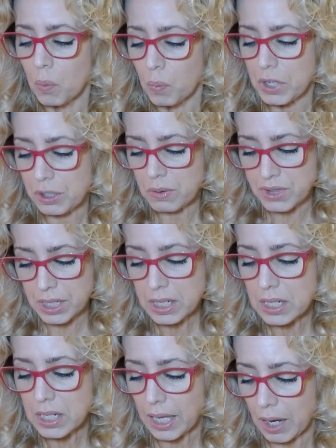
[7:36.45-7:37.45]
When you
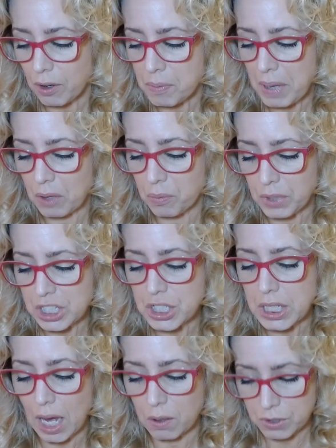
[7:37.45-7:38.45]
didn't care about
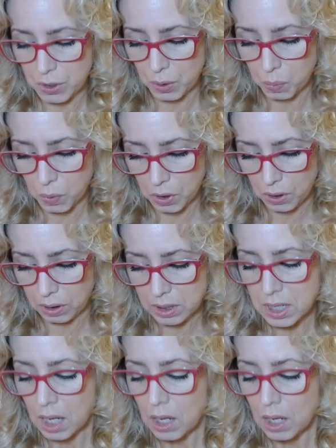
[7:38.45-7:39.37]
reaching out to the world,